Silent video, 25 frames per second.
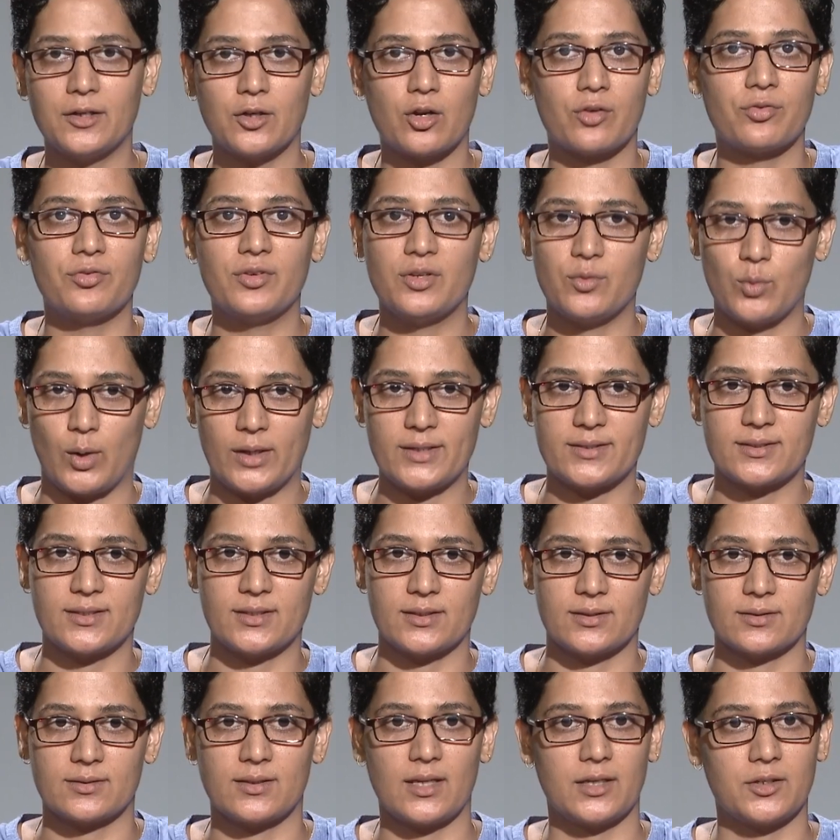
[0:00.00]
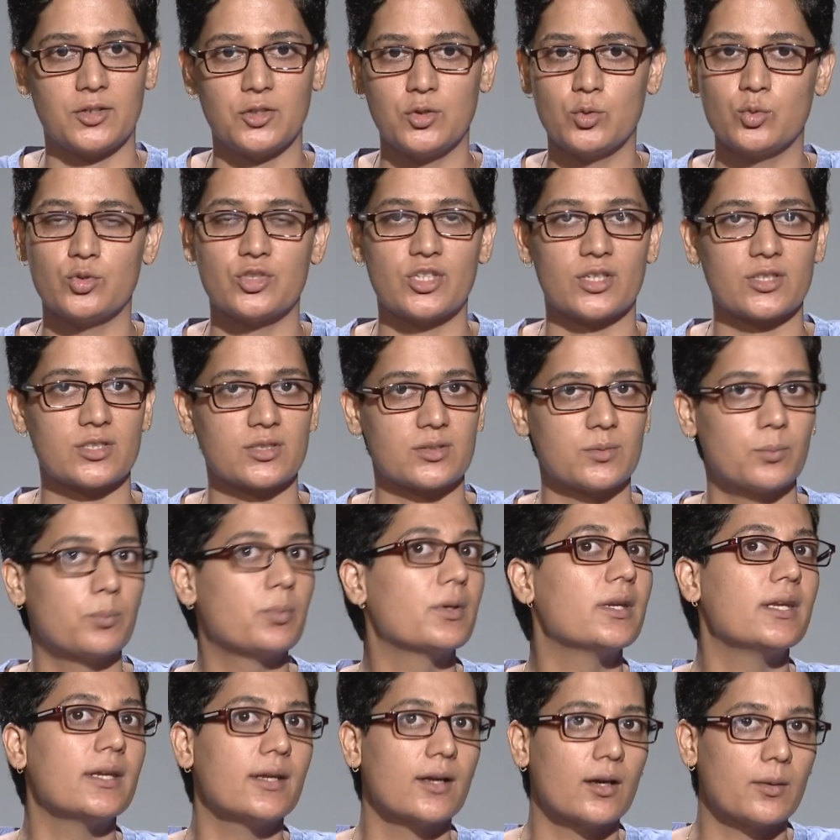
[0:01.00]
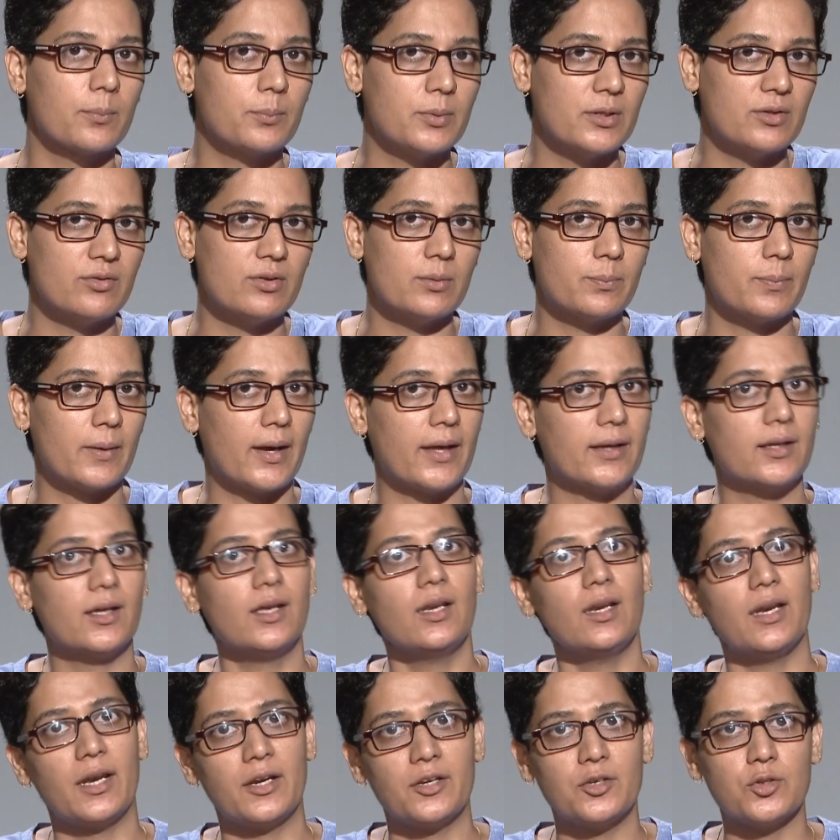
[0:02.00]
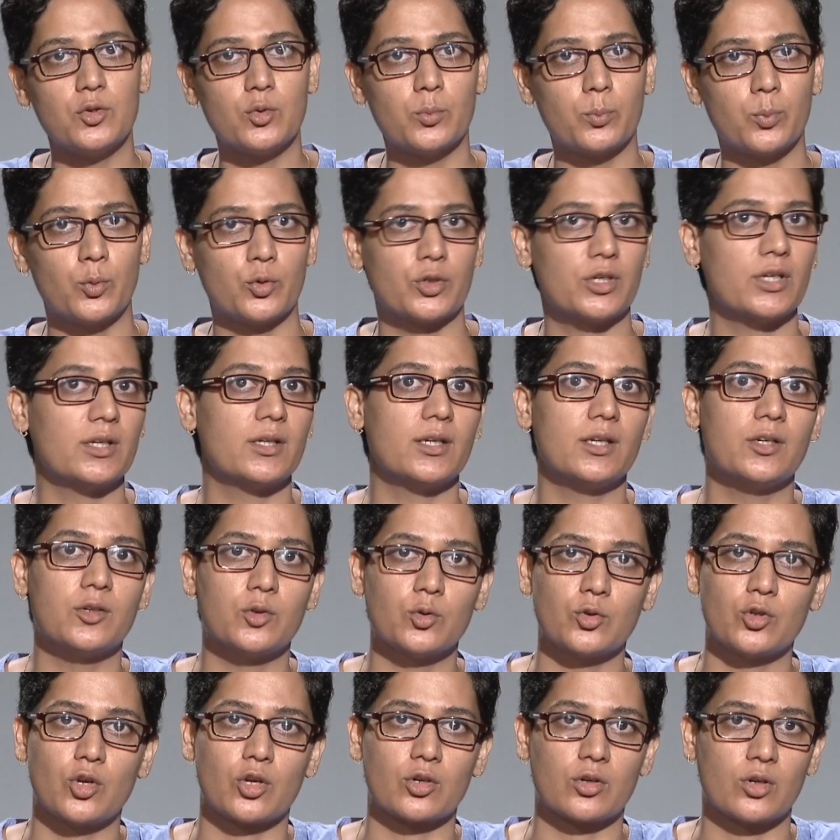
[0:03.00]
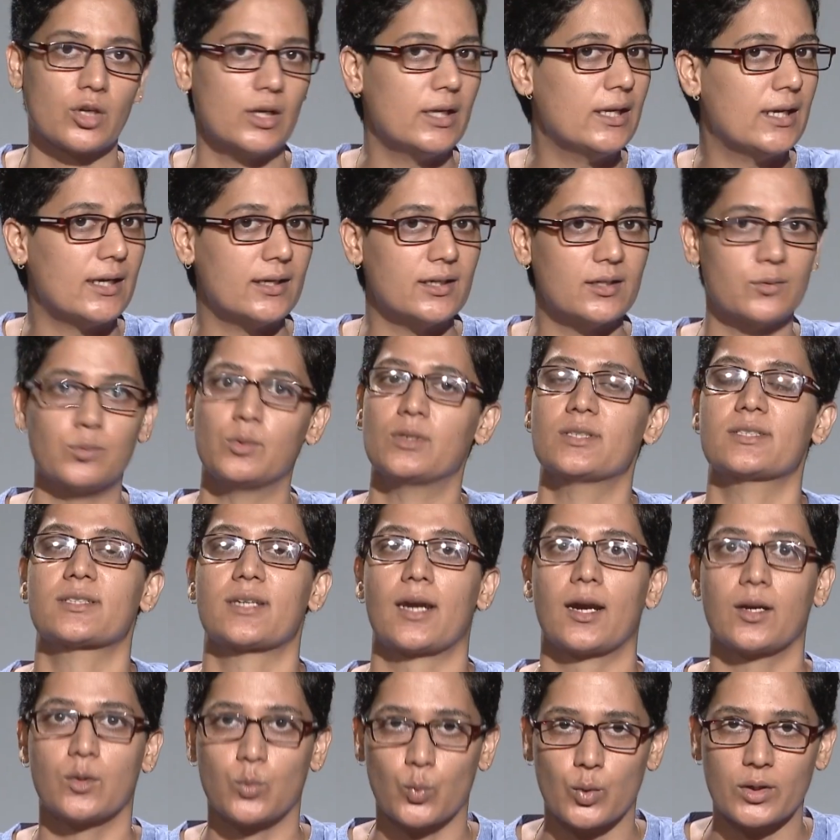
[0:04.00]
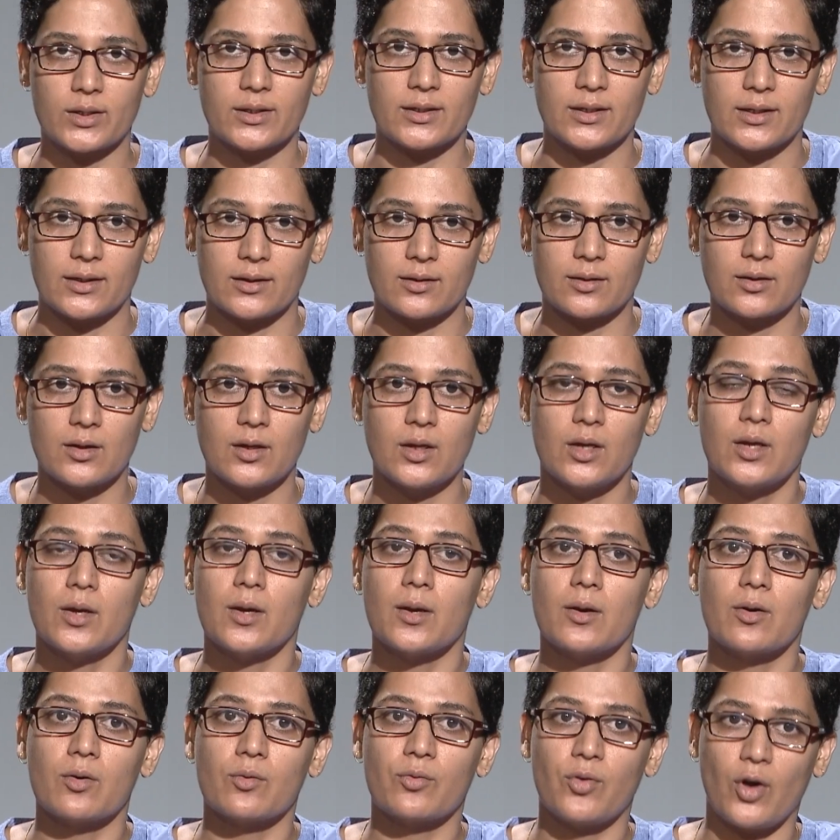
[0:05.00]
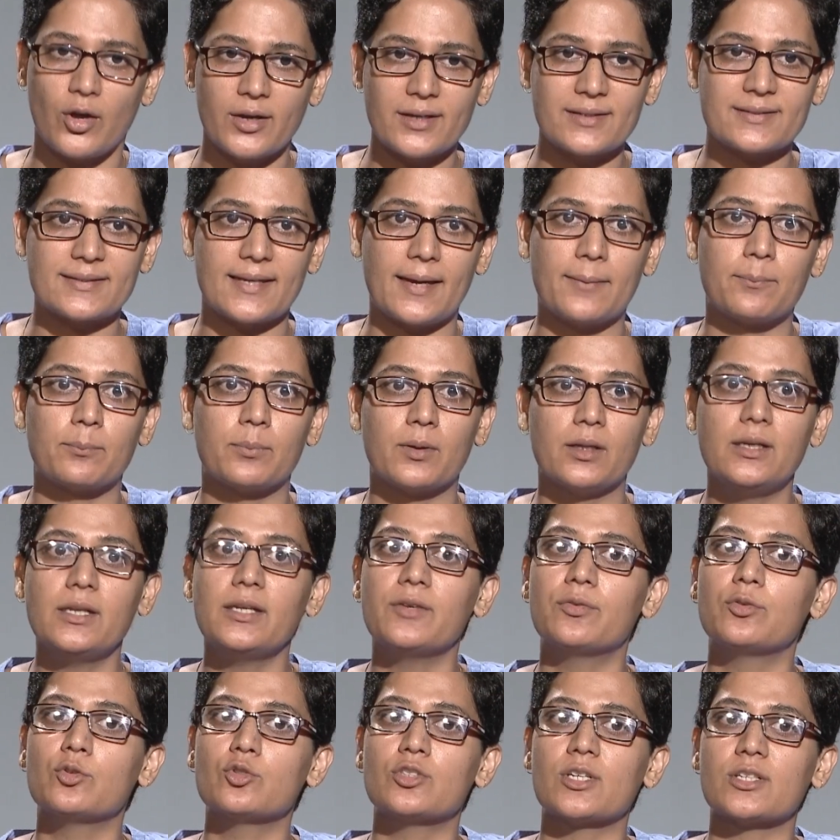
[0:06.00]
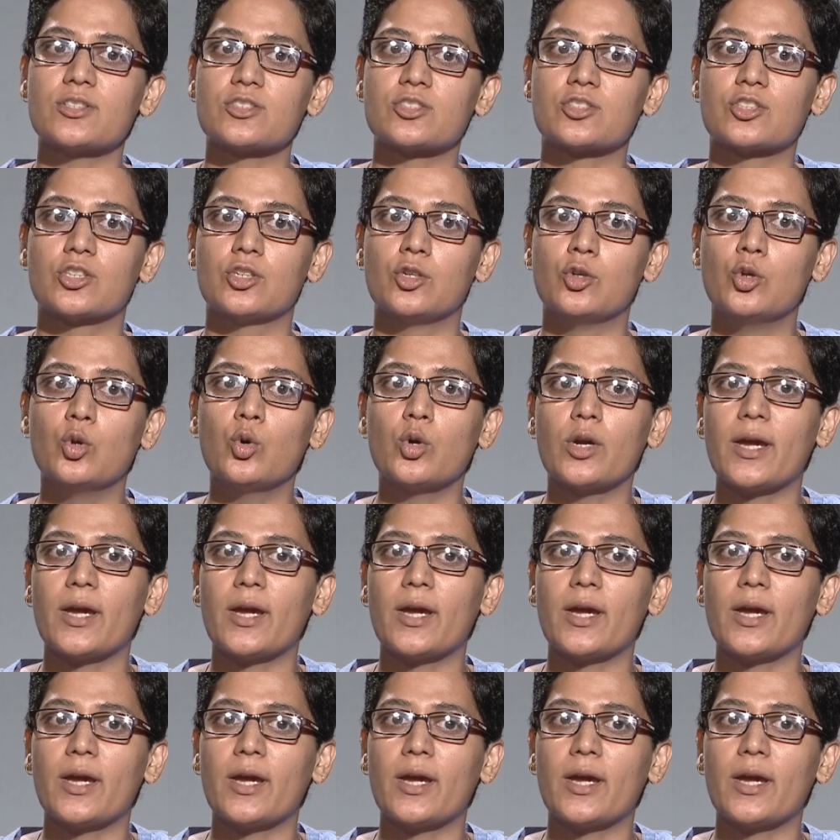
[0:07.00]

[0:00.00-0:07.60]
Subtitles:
of devices that you just bring a PV panel and you put it into your grid and it will start working. For example, if you just look